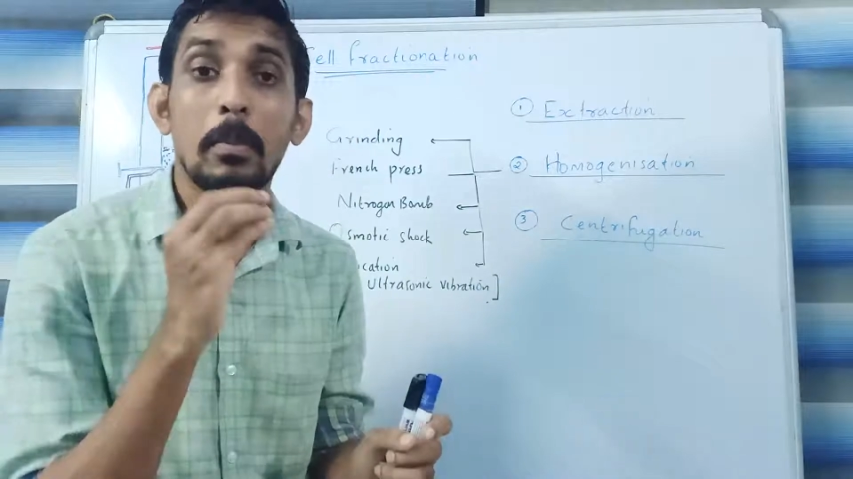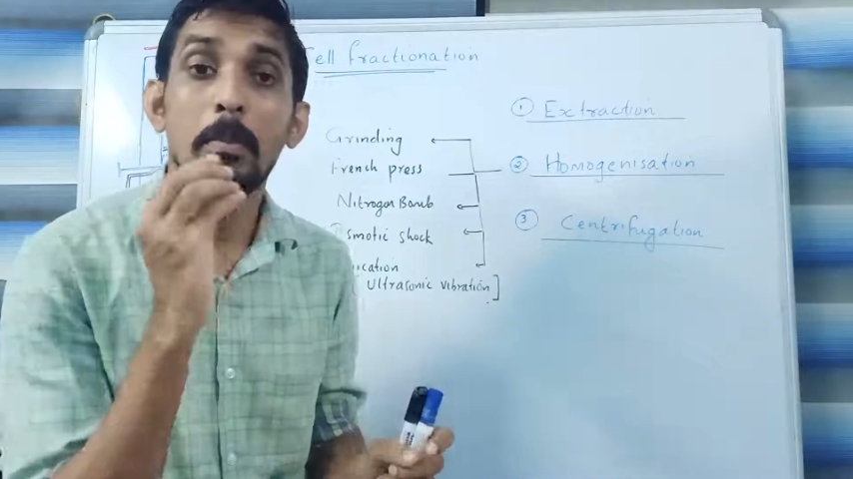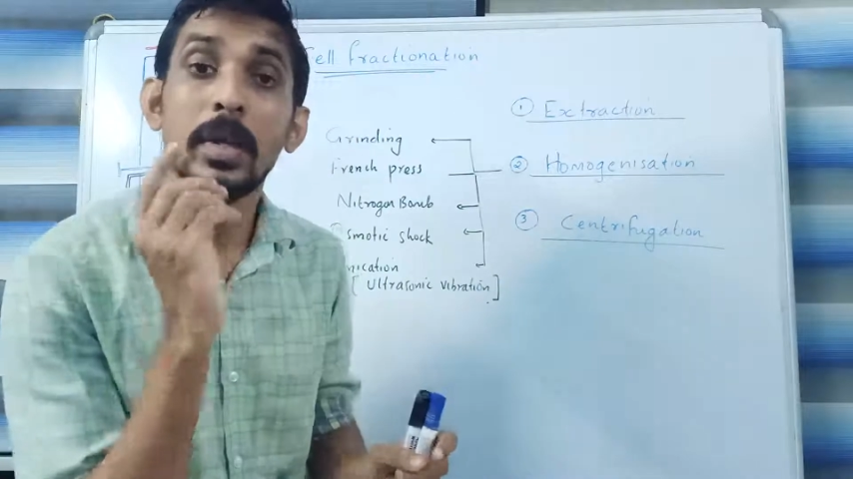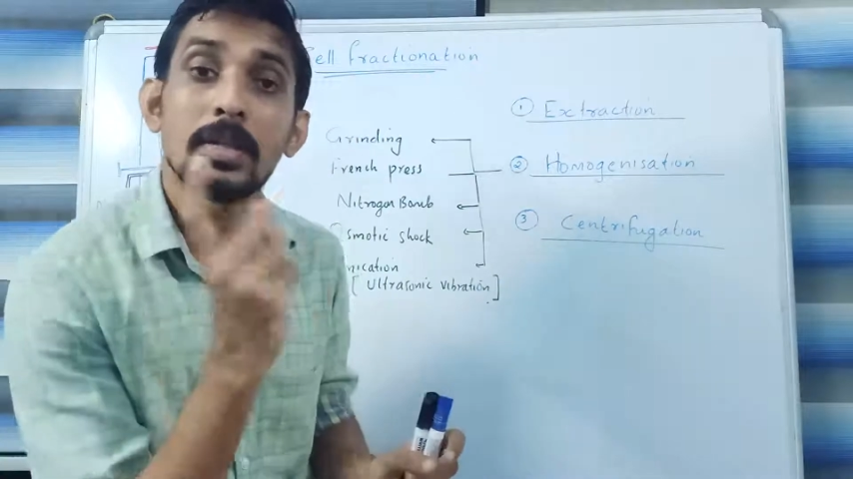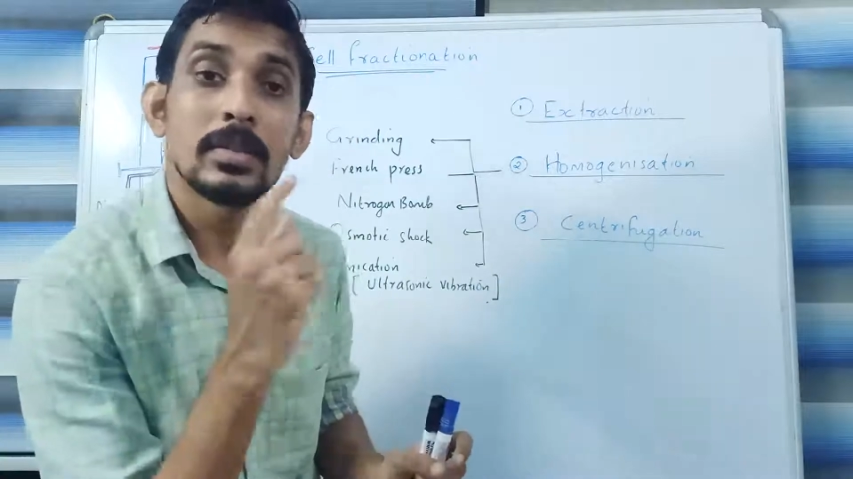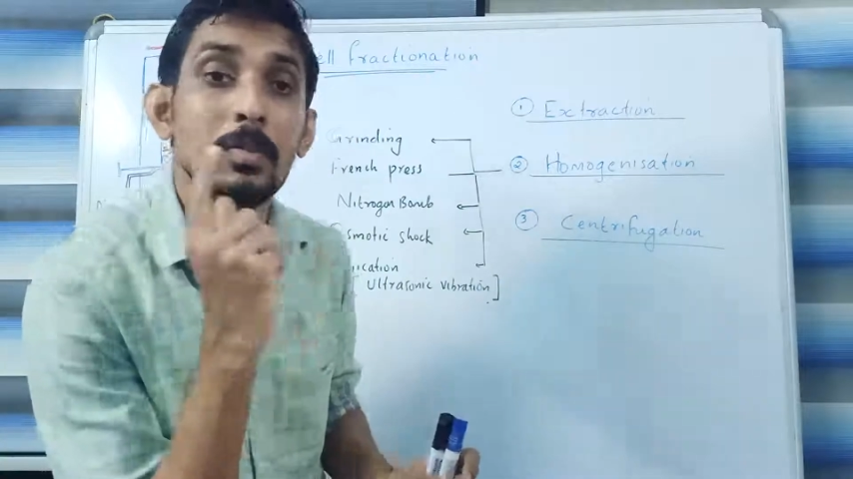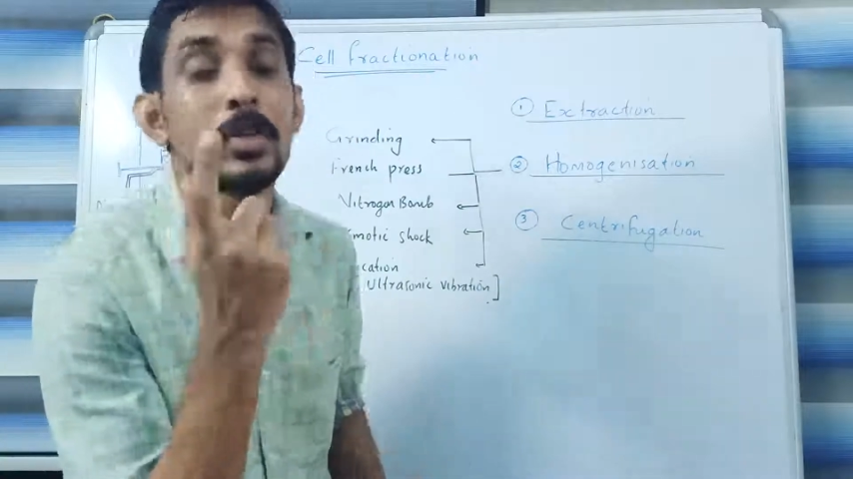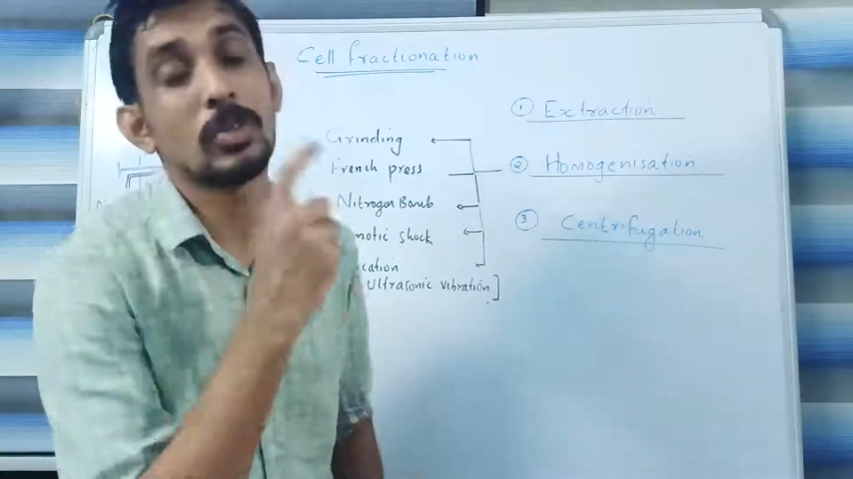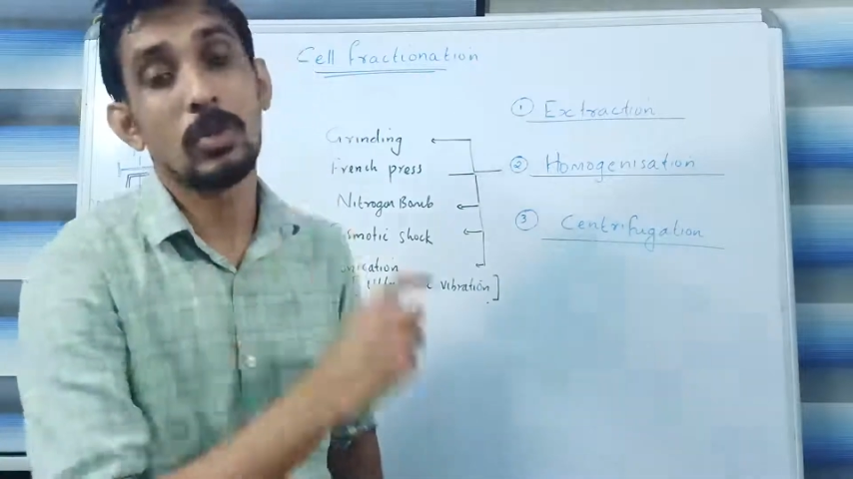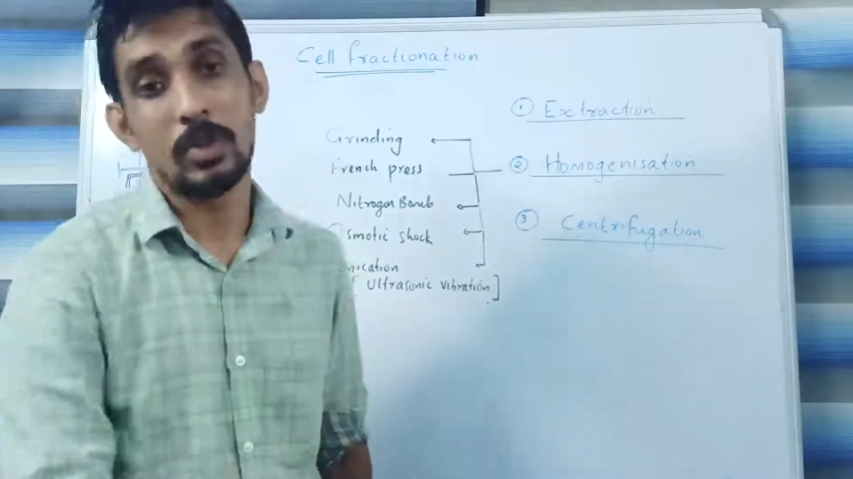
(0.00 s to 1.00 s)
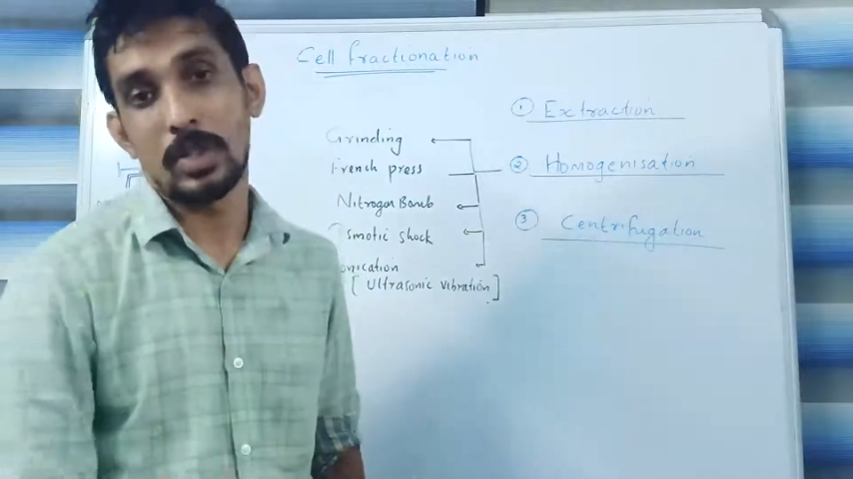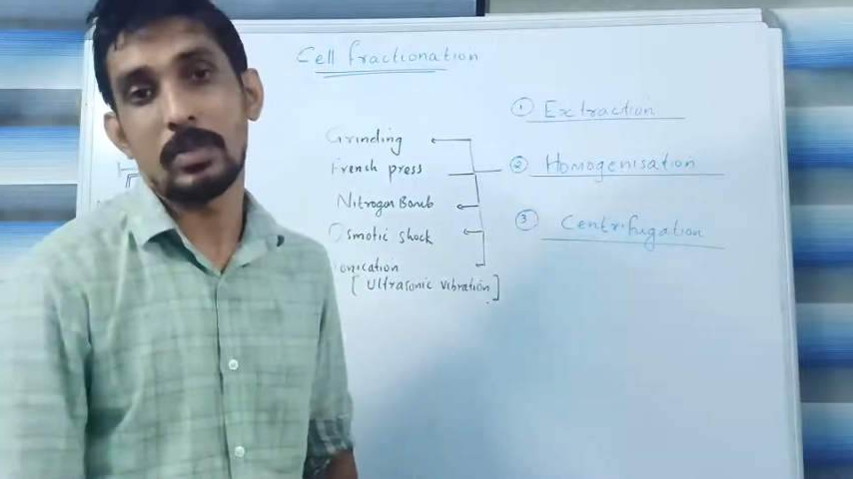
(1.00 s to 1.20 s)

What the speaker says: mixable solution.